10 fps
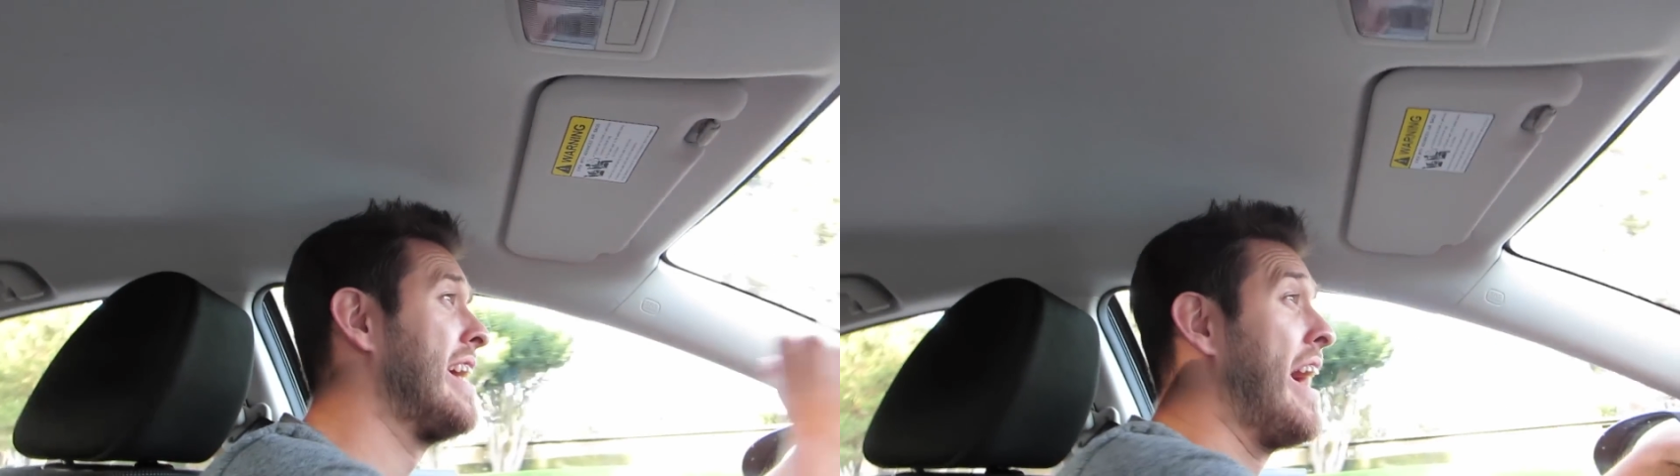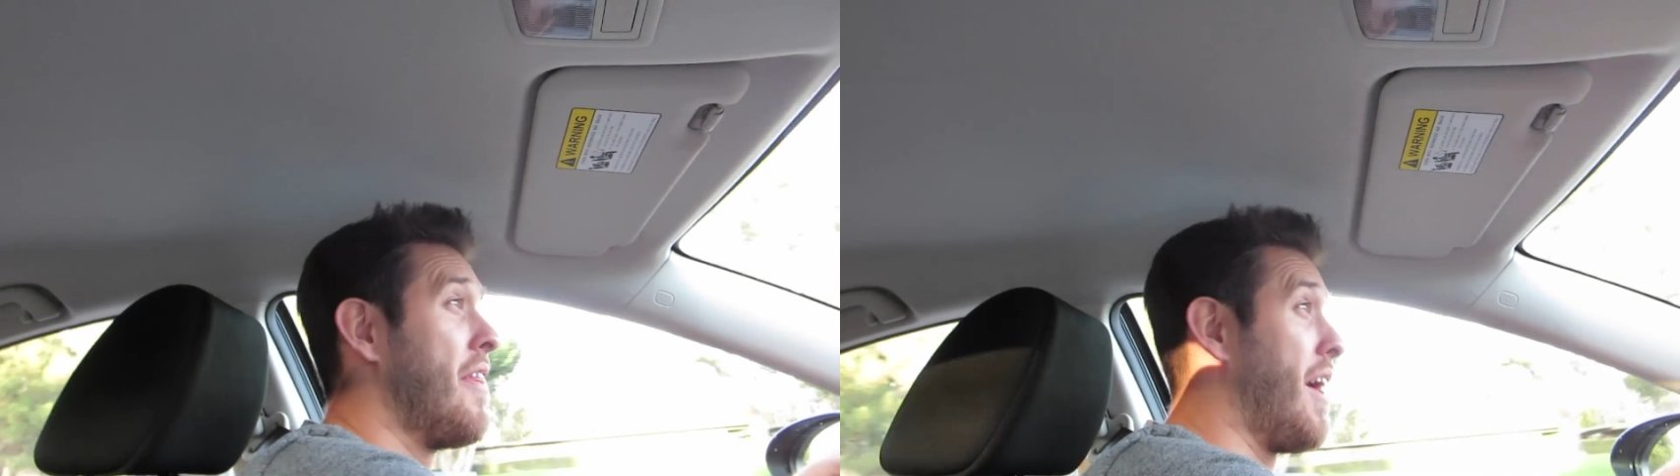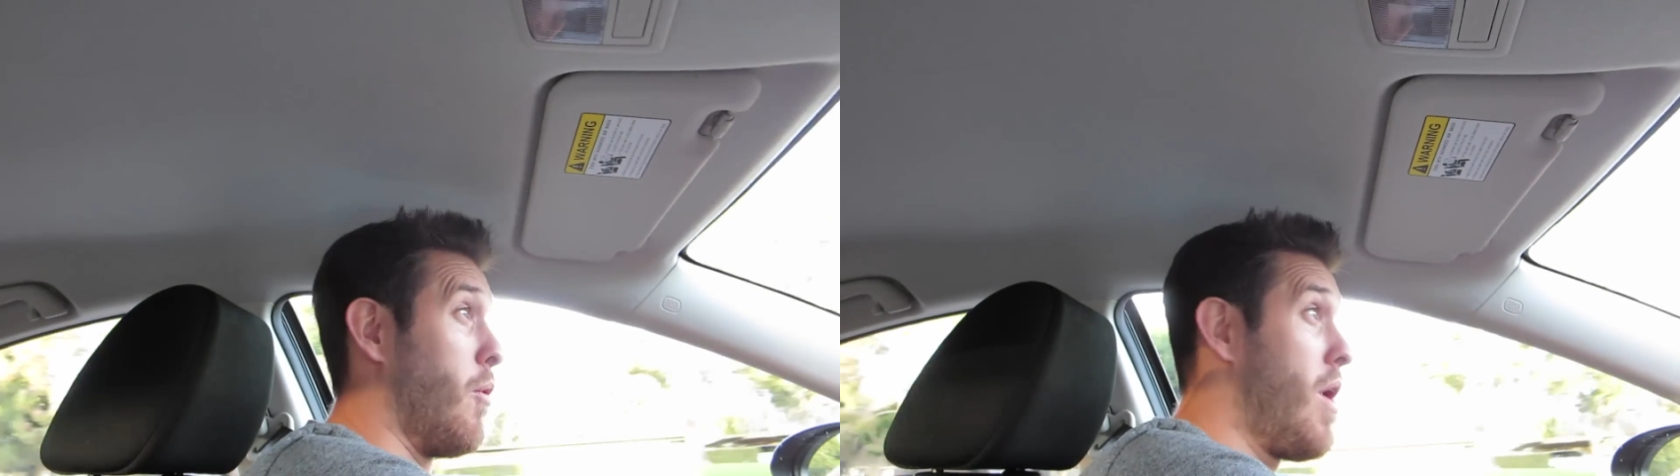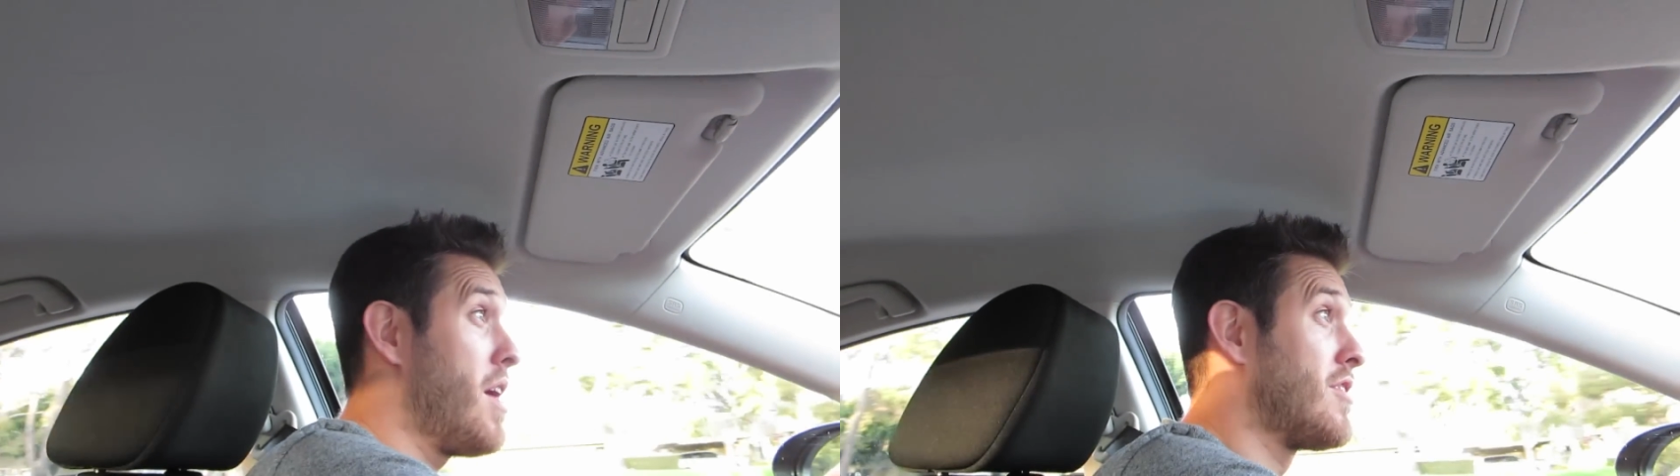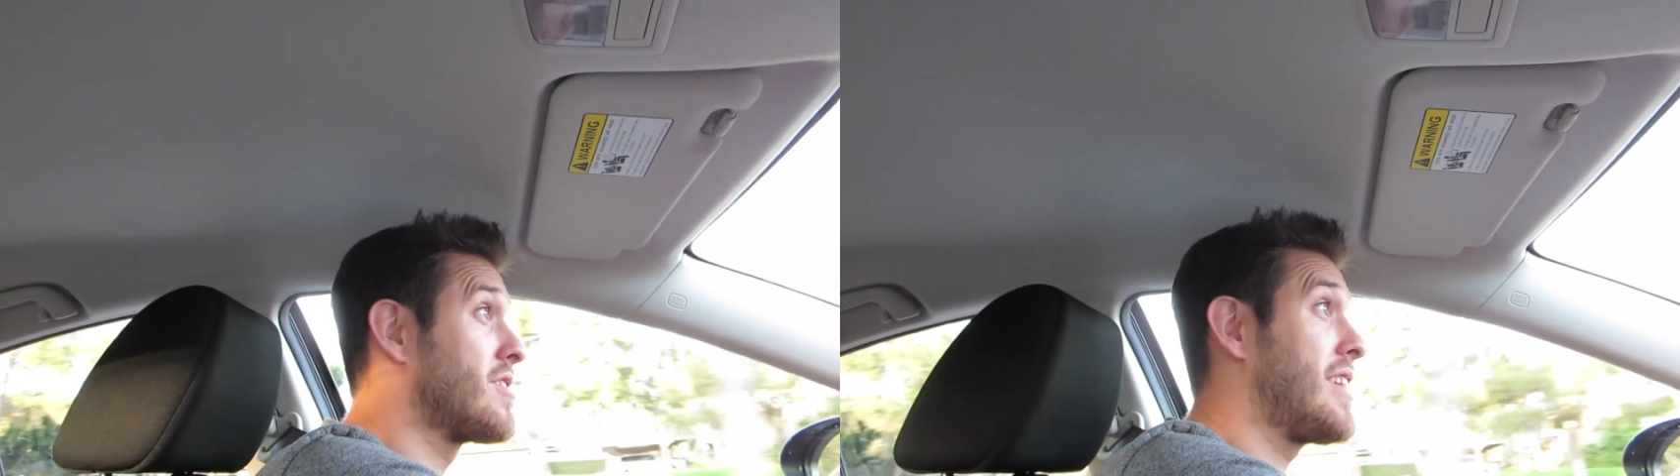Now
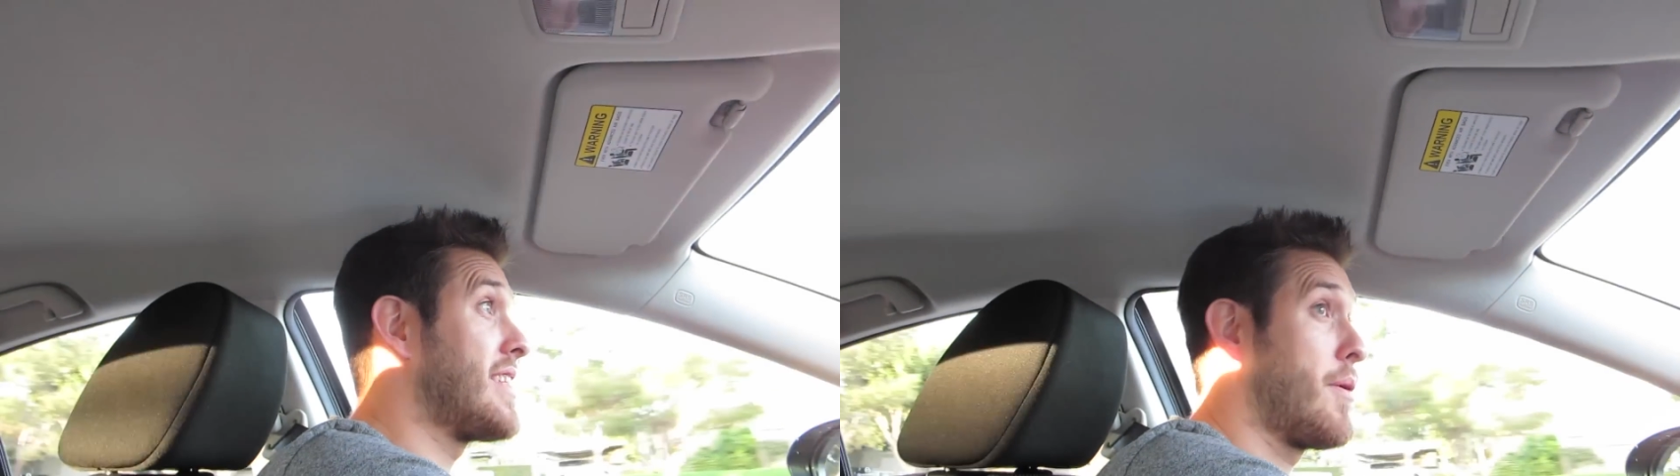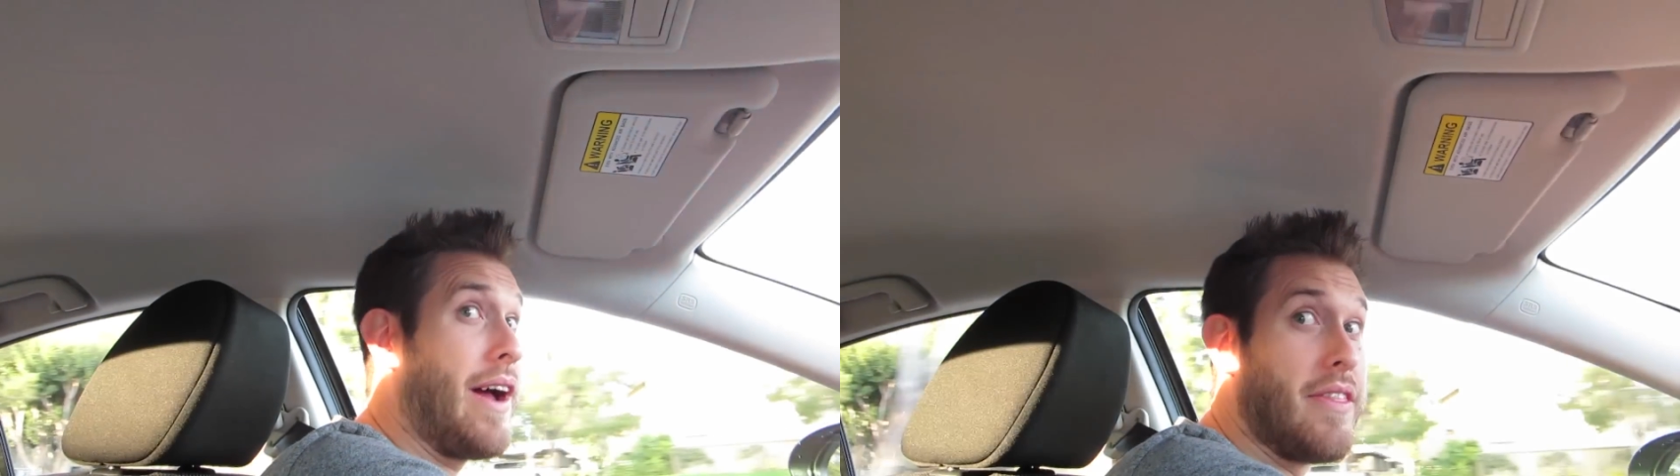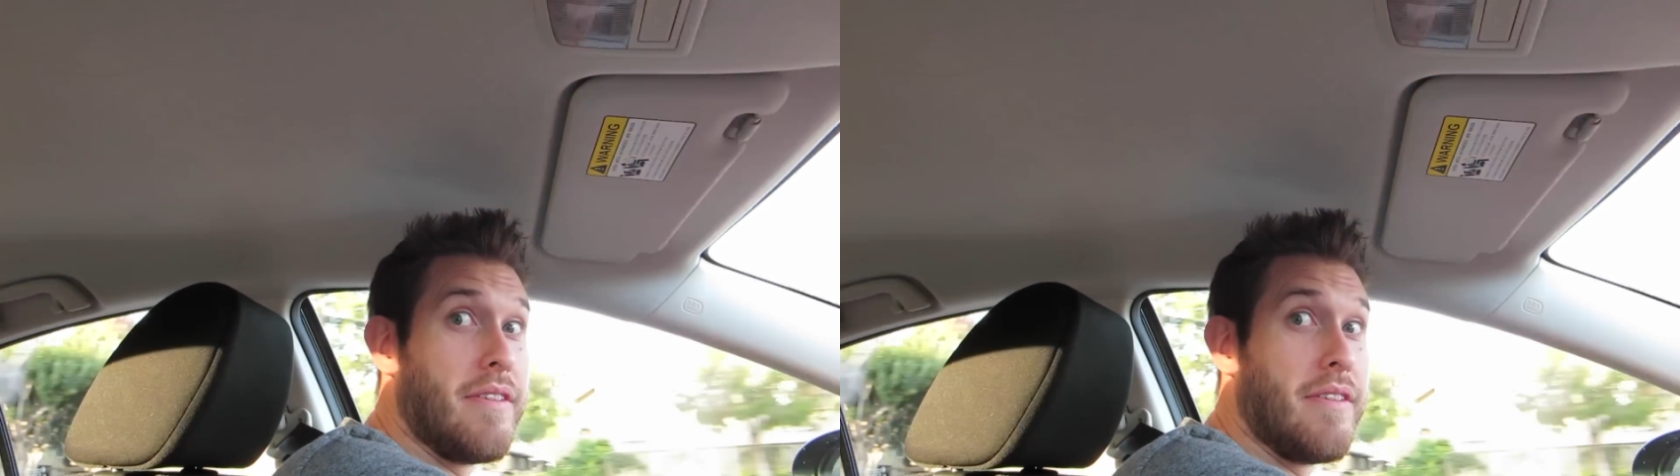one looked like they were out in